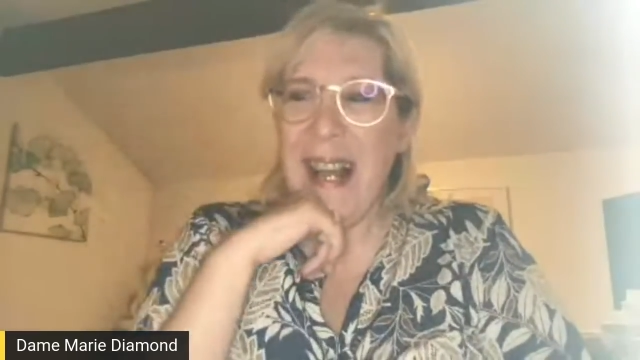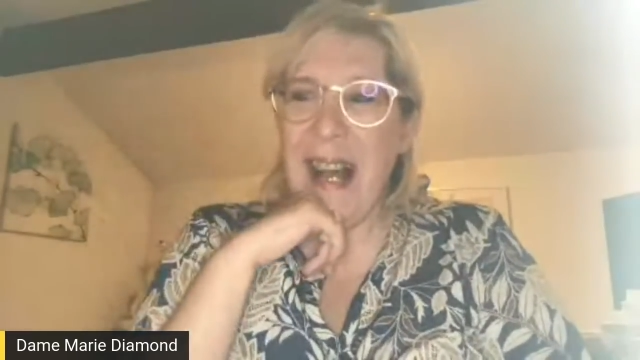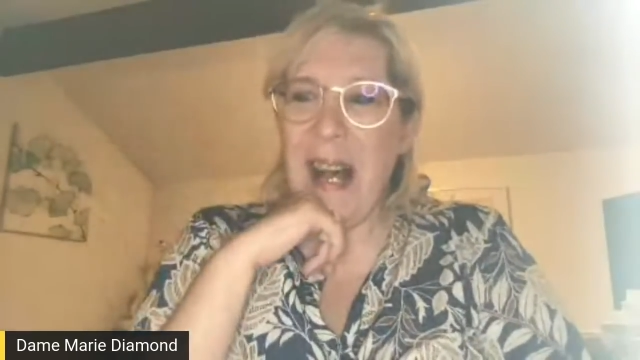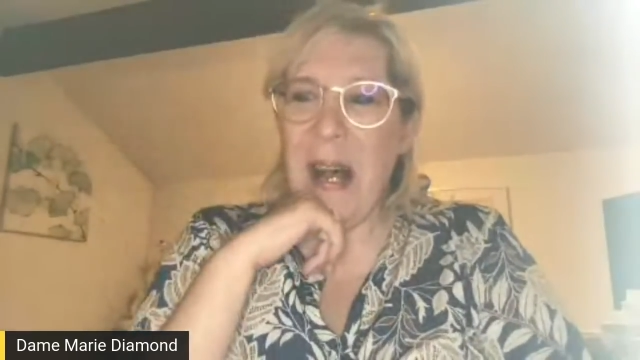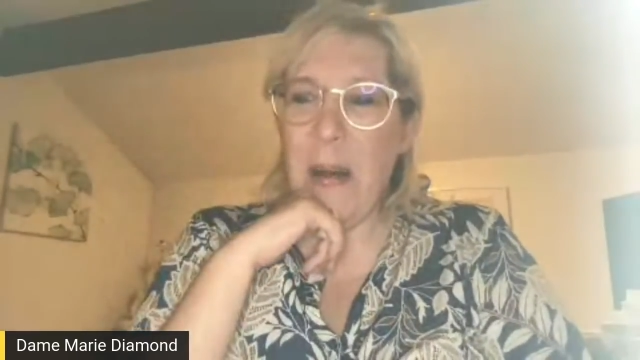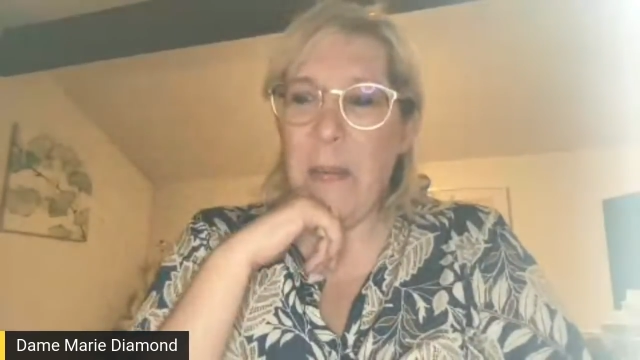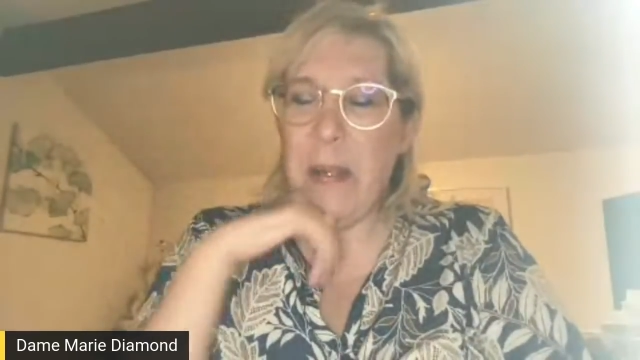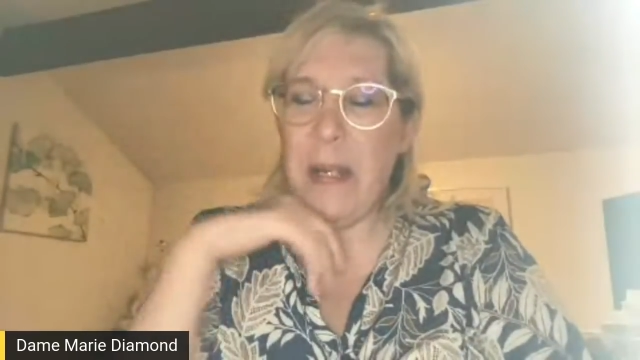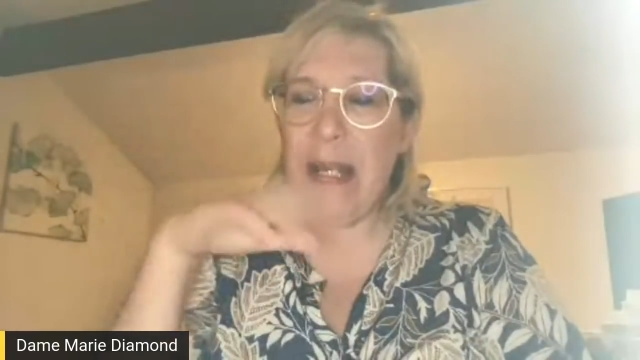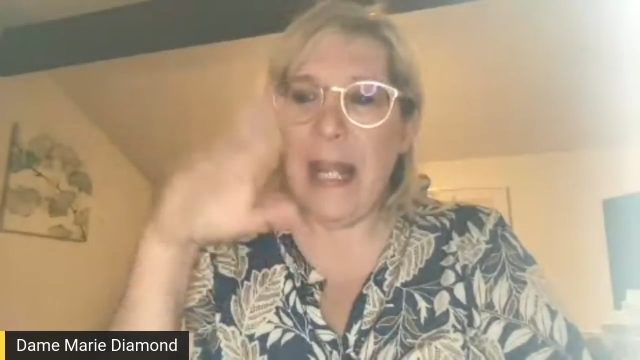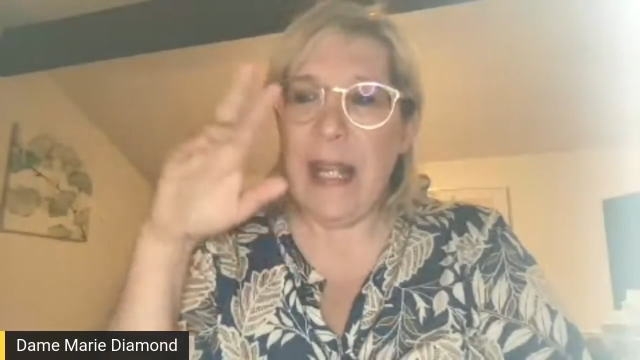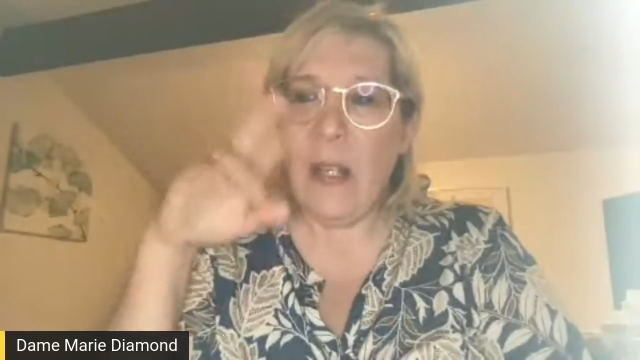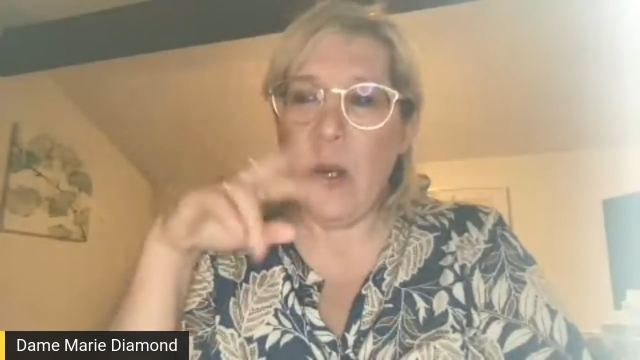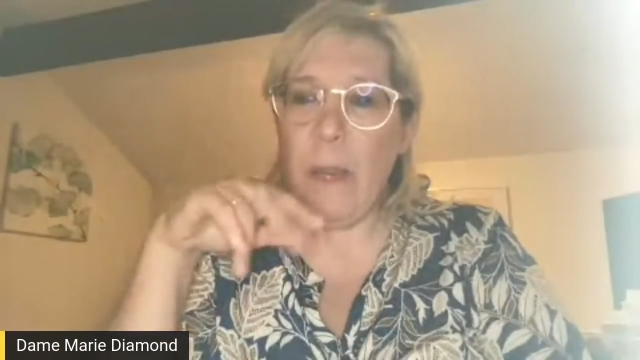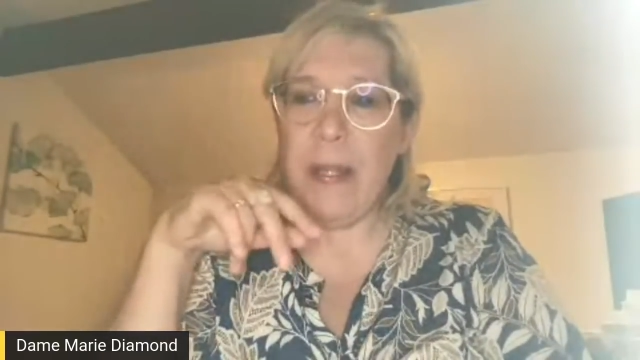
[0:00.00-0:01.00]
We're
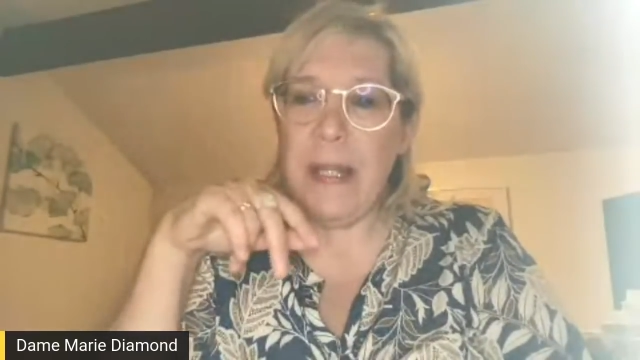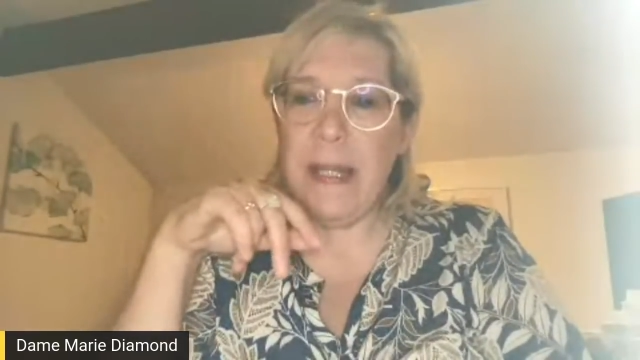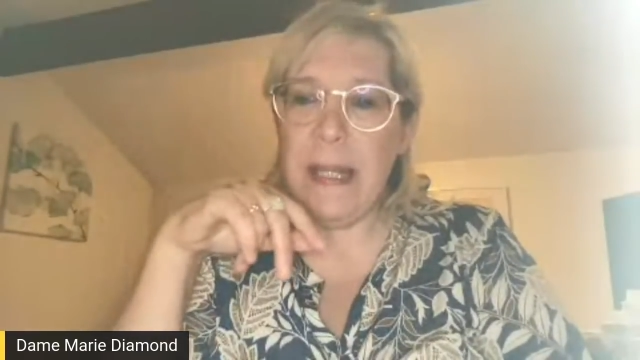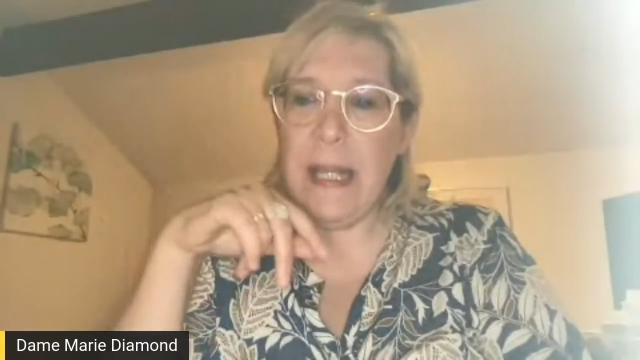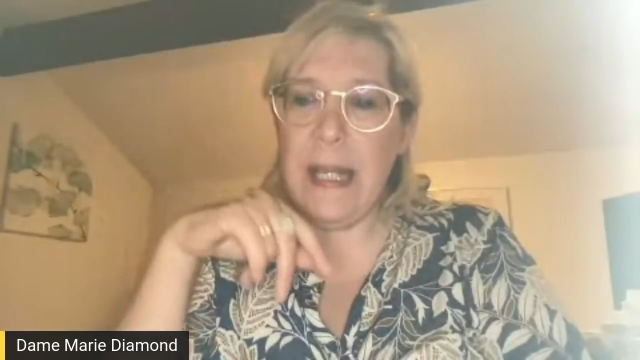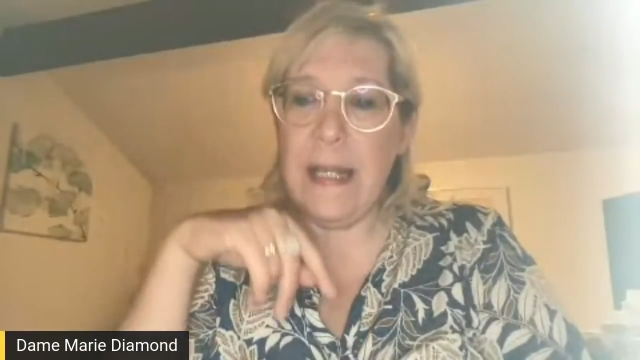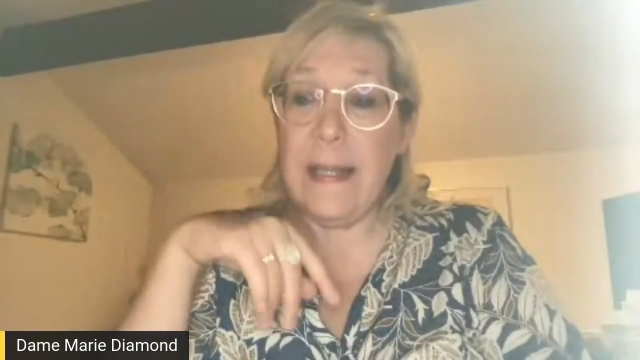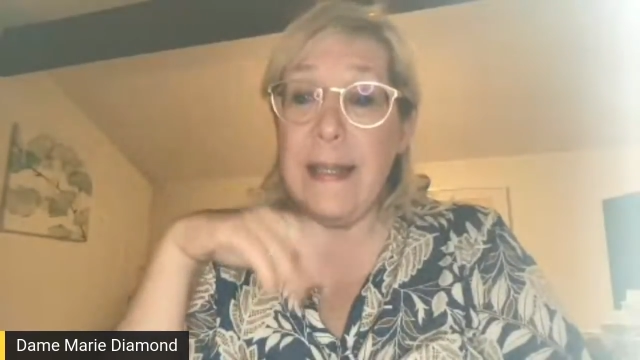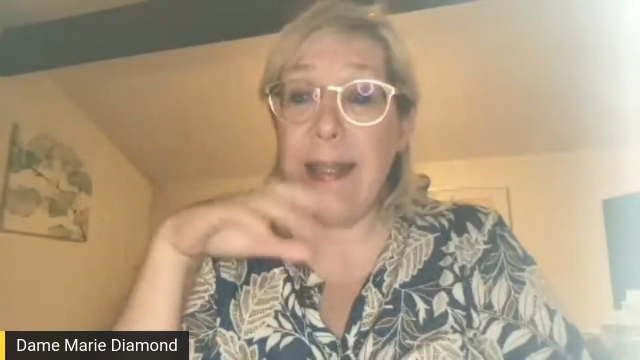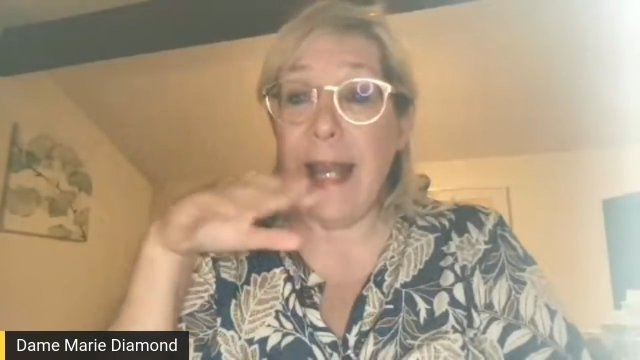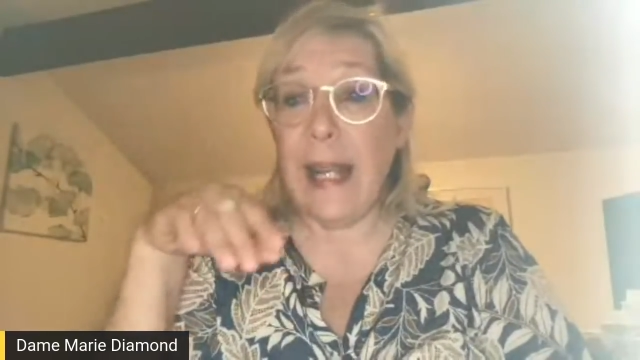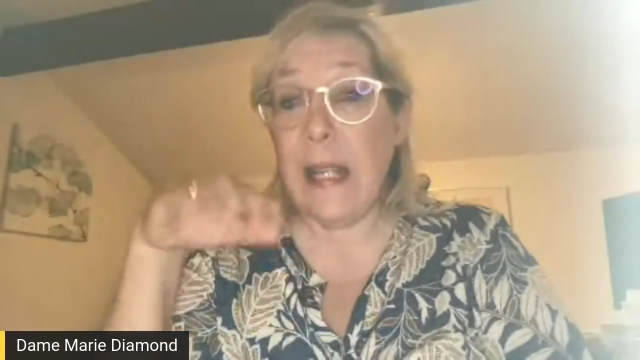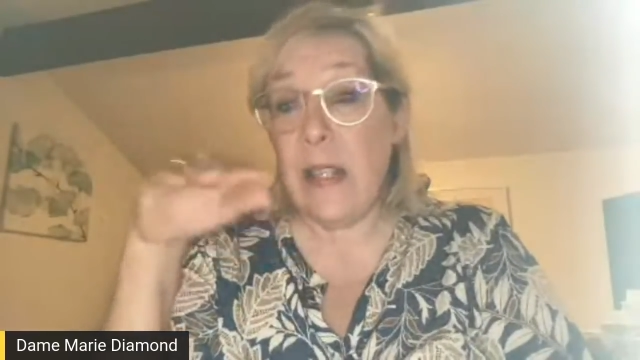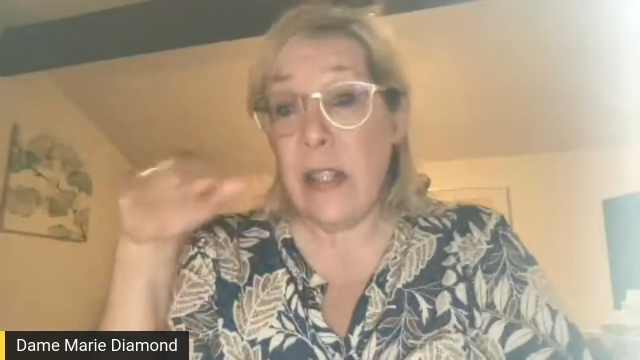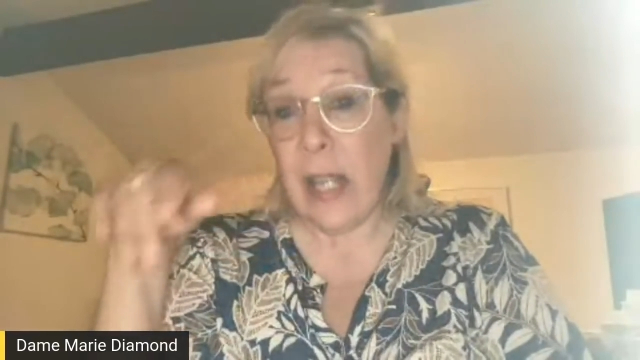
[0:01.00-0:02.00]
like always the
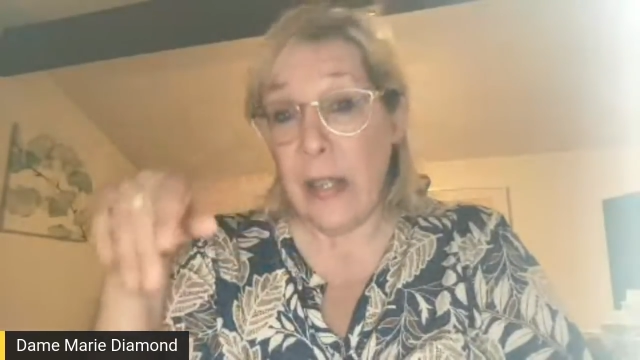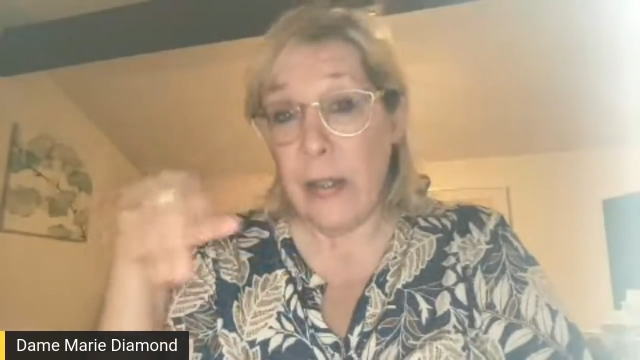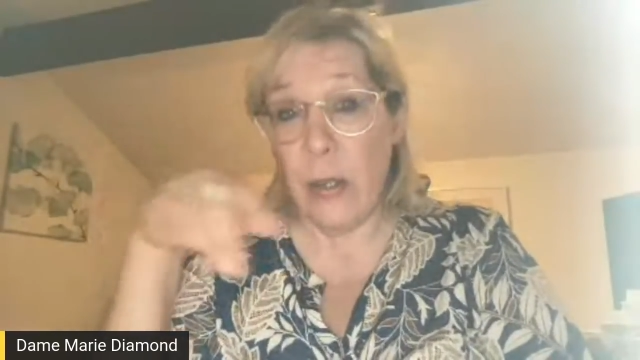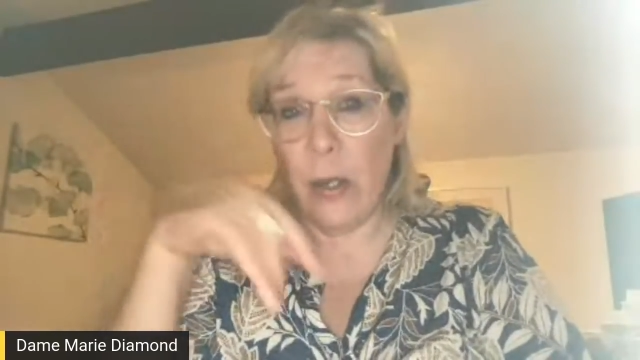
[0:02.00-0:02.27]
second gender,